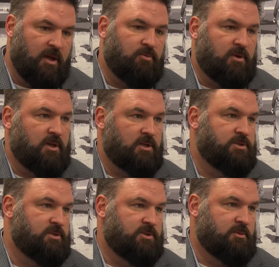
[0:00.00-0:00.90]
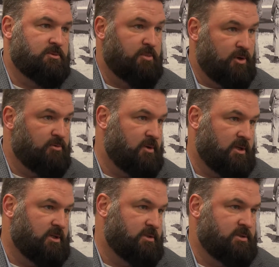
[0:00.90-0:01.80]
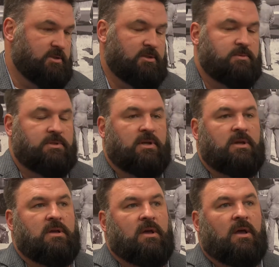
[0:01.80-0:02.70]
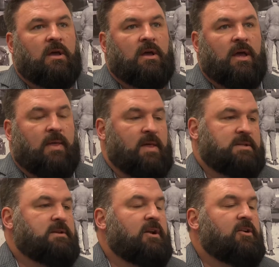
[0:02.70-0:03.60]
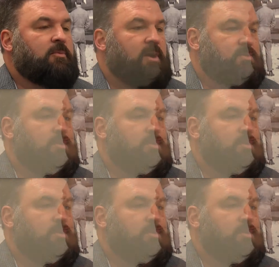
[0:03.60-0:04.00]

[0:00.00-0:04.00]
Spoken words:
relationships, build relationships, and that's not in everybody's